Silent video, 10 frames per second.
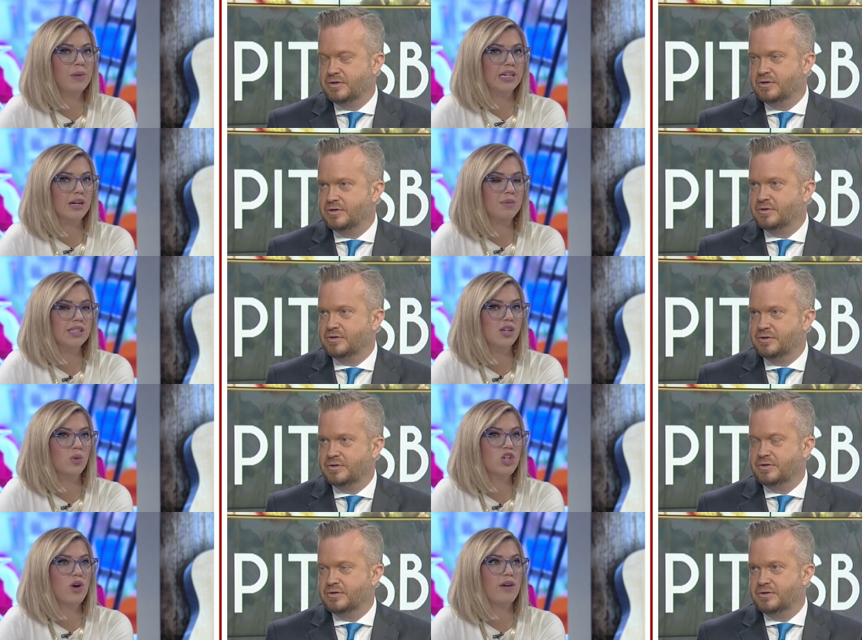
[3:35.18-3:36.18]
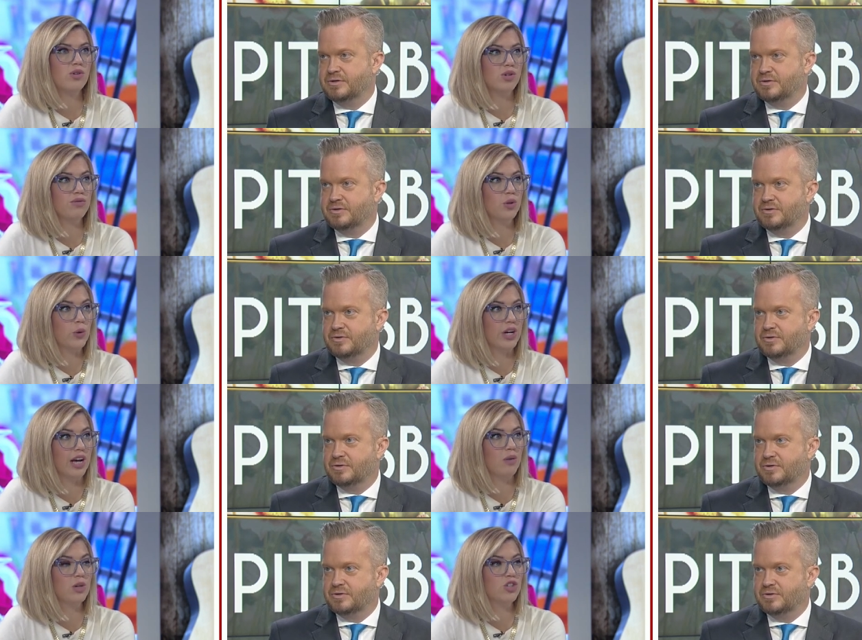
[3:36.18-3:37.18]
Speaker 1: pick up until we traveled to Florida
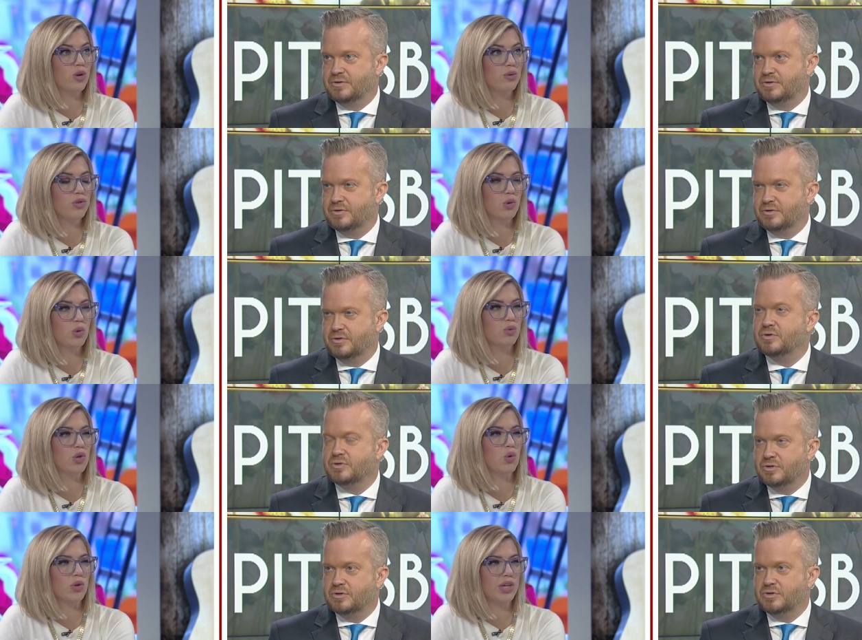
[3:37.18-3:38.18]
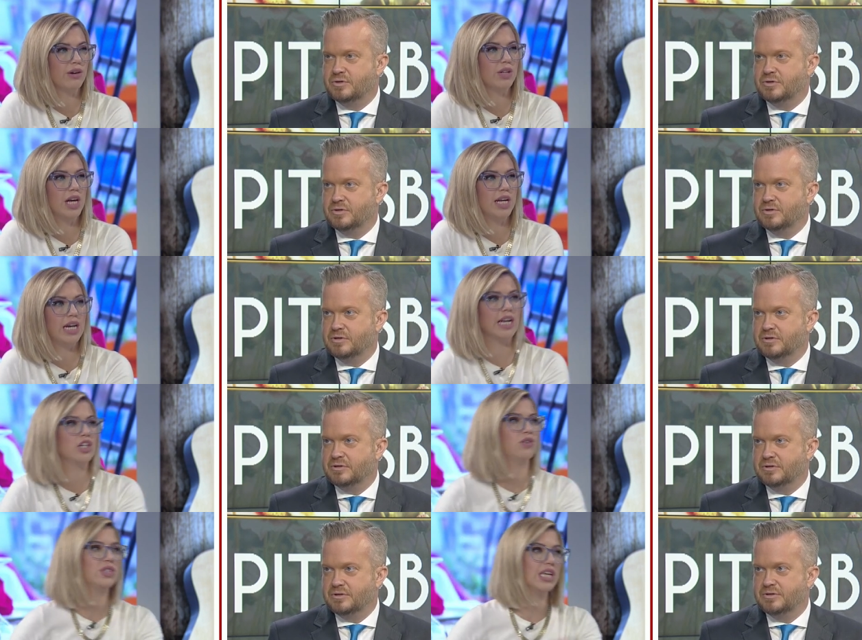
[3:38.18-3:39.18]
and we drove through North Carolina and
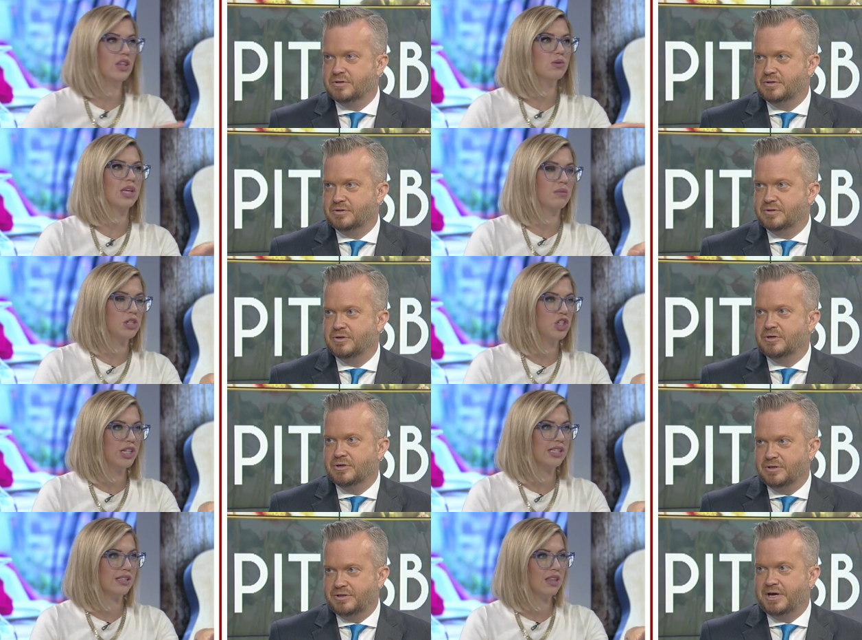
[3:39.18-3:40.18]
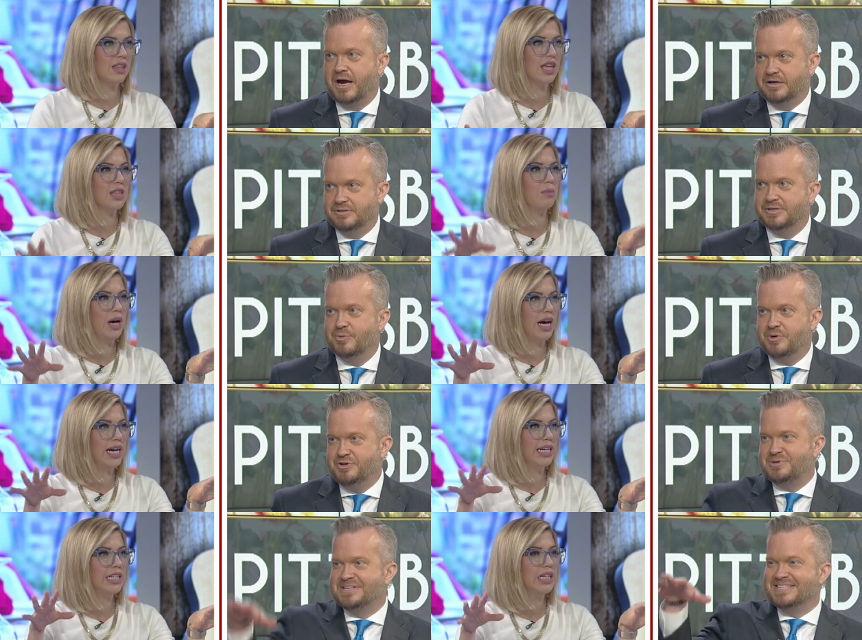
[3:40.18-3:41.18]
you've seen those images. It's yeah. like the pine. Well,
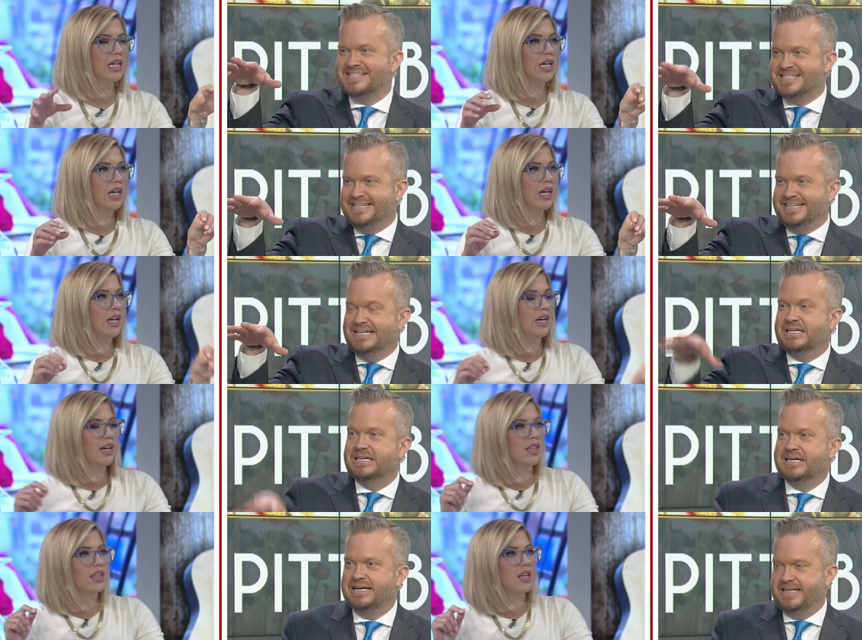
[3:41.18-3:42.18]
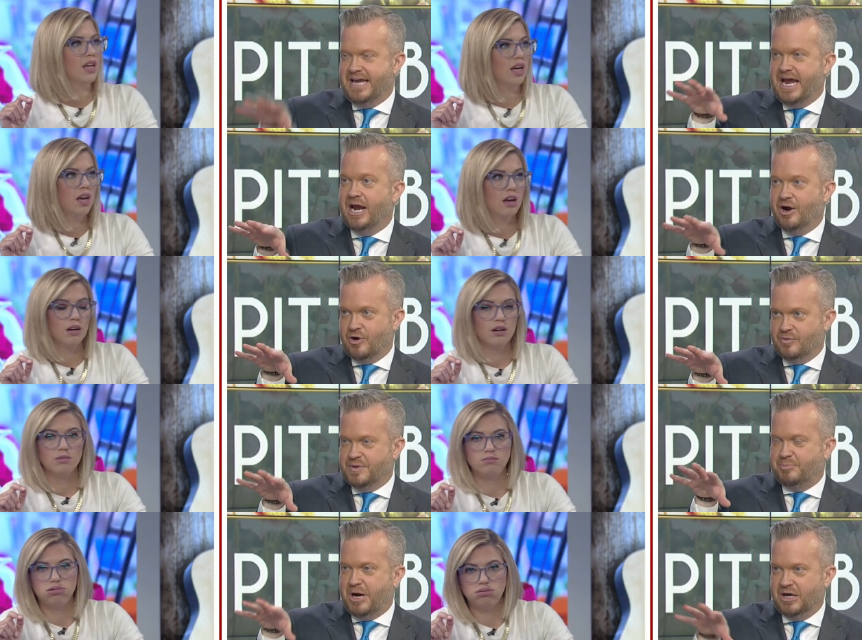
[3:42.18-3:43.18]
you can
Speaker 2: see in the air the
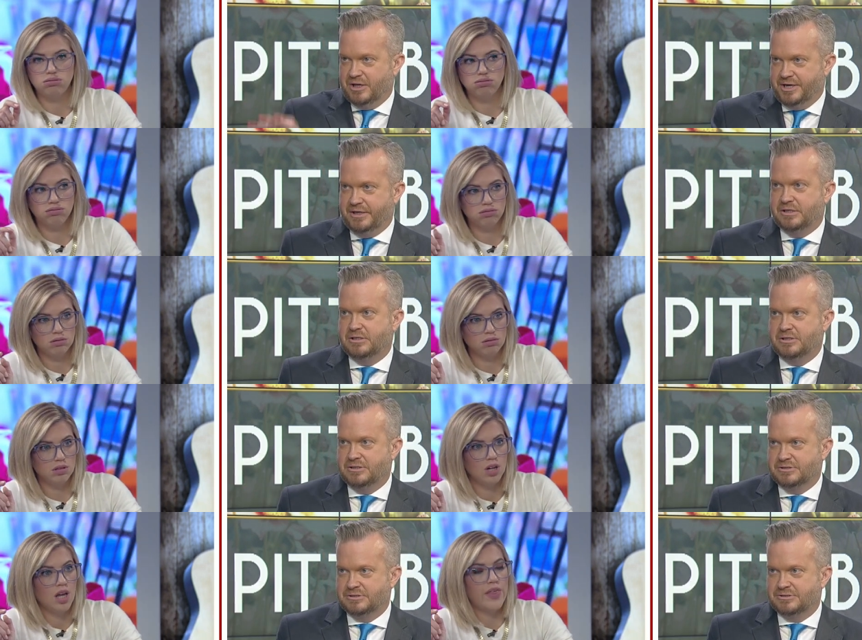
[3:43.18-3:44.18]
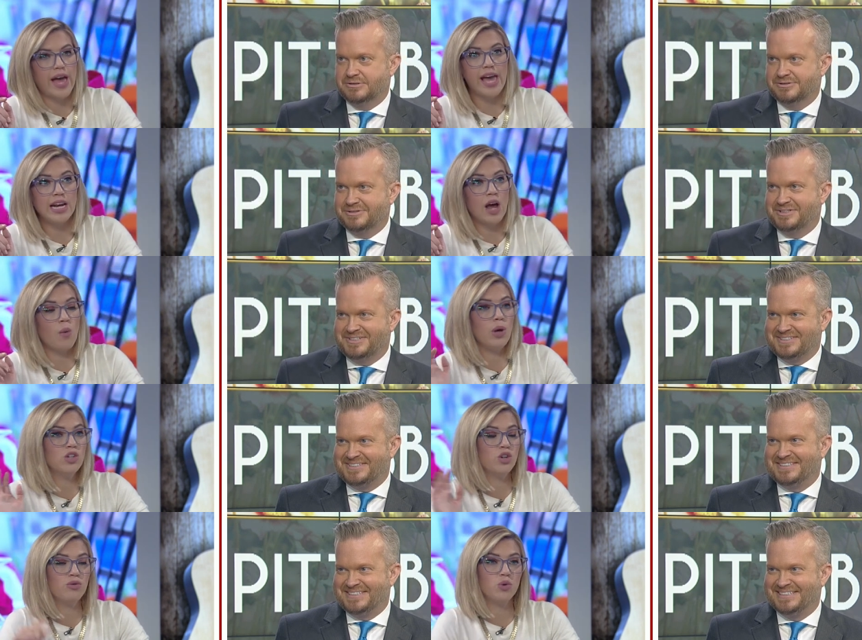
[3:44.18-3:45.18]
pollen.
Speaker 1: That, and we
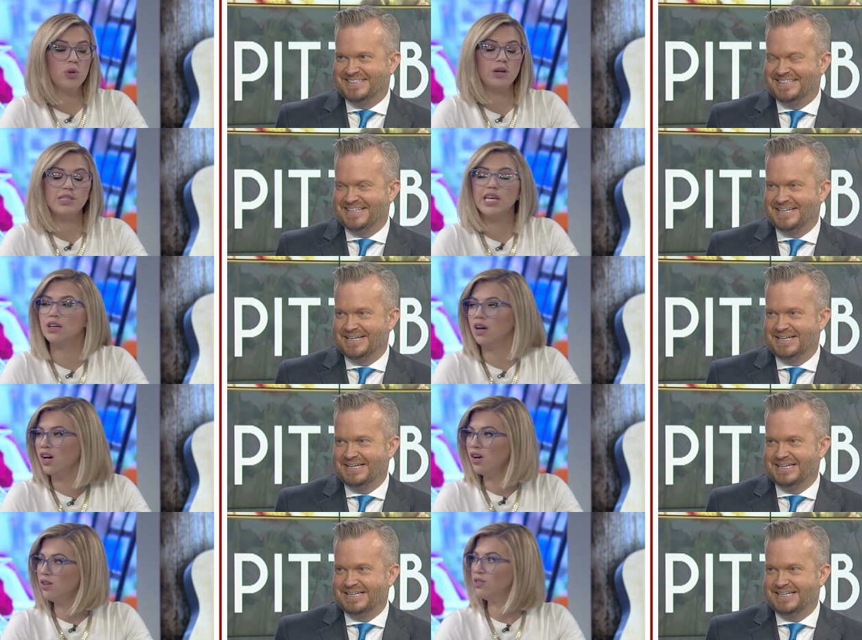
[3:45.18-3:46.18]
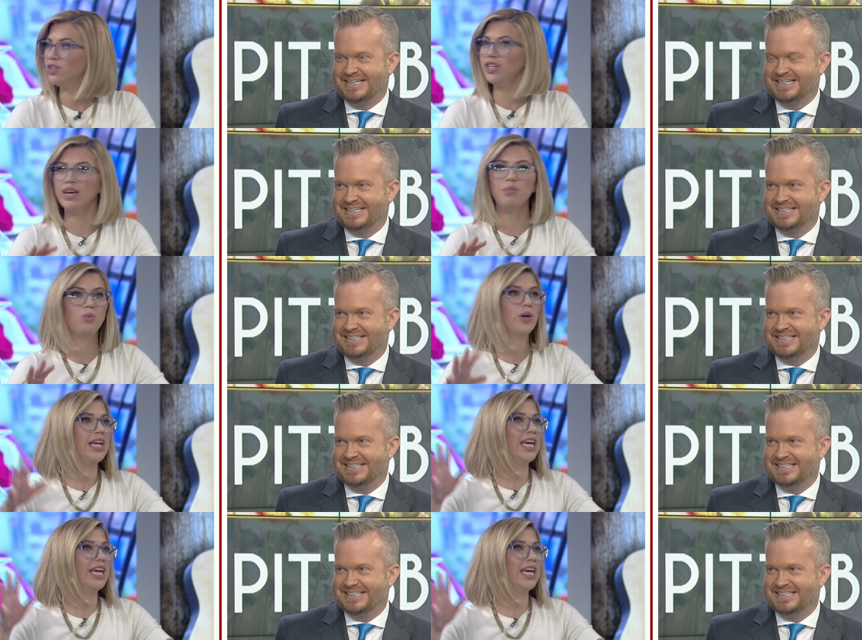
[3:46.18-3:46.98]
drove through and I was like, oh, look how pretty